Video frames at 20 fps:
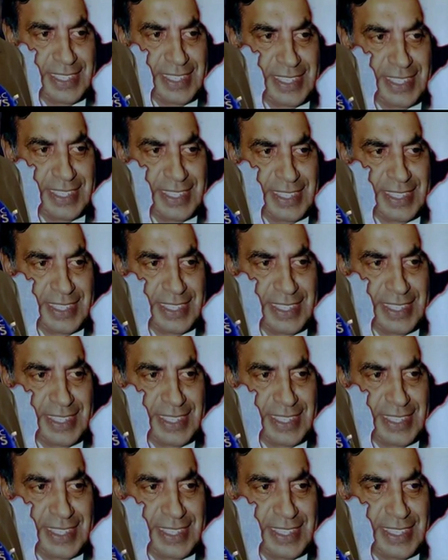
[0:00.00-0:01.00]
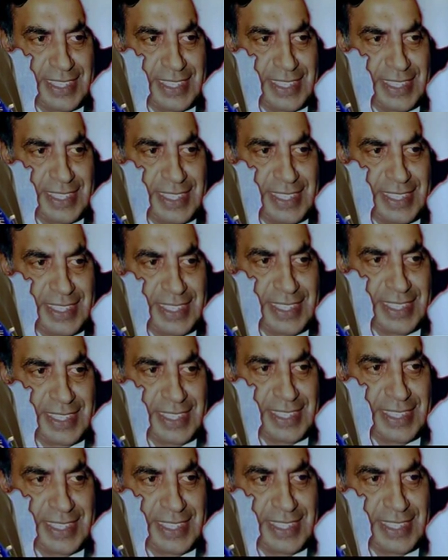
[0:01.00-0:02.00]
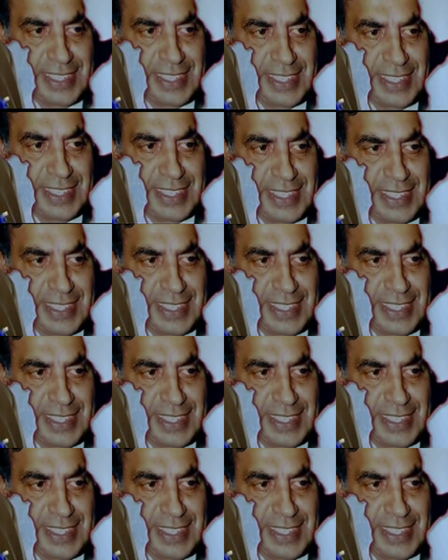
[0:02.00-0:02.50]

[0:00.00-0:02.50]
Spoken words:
[no speech]